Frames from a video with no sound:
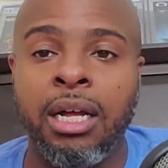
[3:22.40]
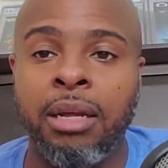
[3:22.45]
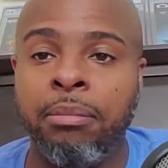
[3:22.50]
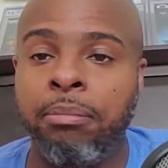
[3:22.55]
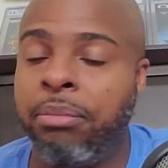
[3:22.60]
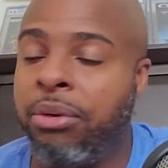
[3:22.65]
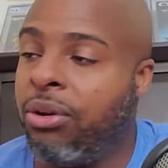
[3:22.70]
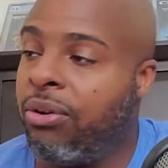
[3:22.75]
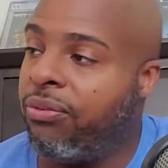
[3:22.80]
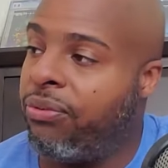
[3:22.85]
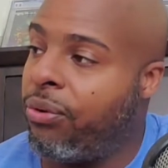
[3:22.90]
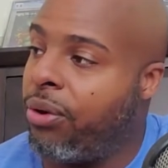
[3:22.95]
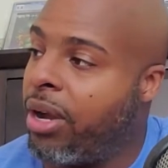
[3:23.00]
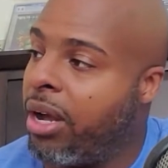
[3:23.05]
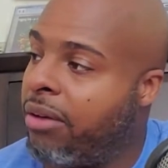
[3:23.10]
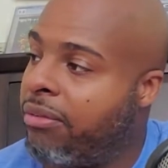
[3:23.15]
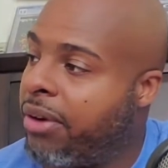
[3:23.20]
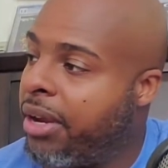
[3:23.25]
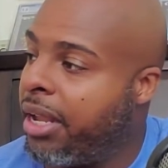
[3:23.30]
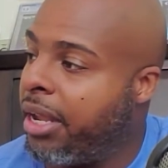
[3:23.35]
Beautiful
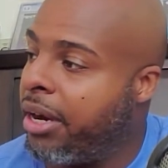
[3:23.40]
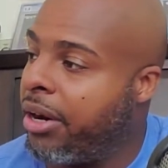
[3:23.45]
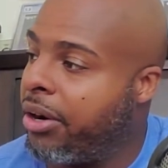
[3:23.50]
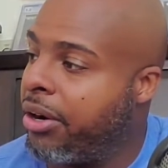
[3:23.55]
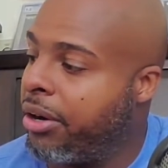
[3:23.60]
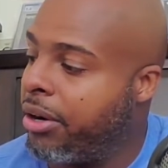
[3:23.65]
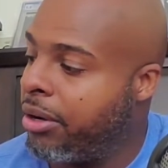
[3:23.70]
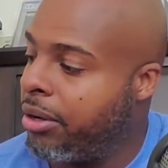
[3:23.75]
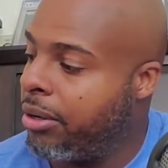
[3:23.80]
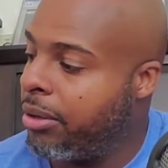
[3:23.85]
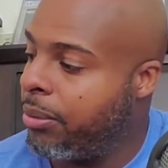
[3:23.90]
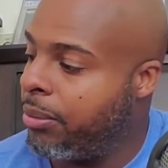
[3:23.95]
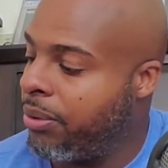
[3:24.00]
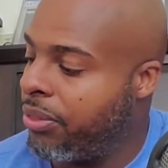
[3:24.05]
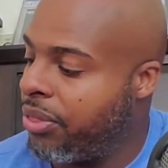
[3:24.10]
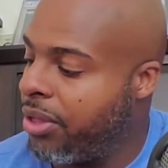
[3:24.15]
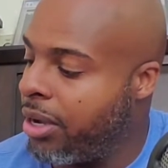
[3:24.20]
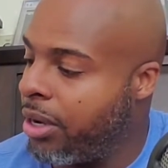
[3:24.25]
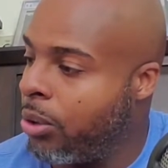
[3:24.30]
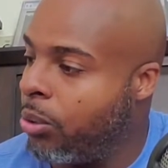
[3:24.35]
cover here with
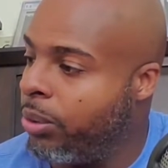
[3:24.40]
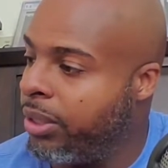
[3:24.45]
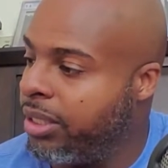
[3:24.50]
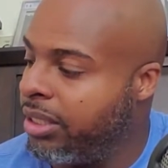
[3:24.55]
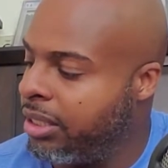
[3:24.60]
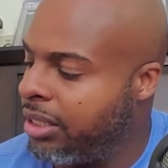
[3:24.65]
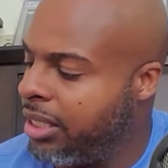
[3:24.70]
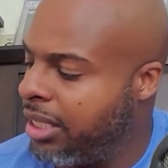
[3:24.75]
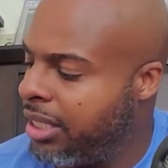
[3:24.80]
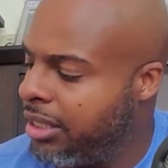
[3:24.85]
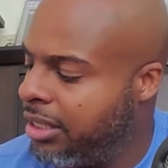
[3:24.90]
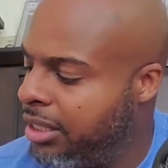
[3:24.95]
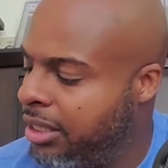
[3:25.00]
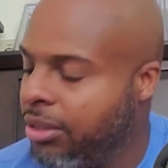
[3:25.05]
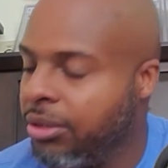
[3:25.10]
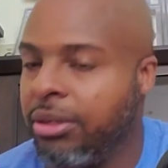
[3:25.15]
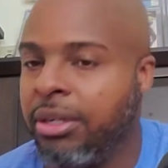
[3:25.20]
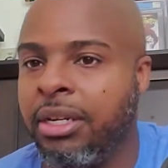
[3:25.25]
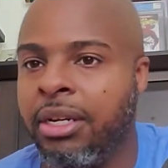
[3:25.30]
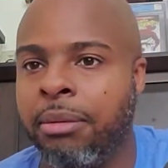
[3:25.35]
Gwen Stacy
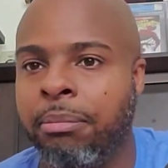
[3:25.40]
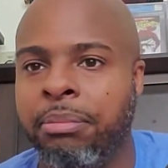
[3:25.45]
on there,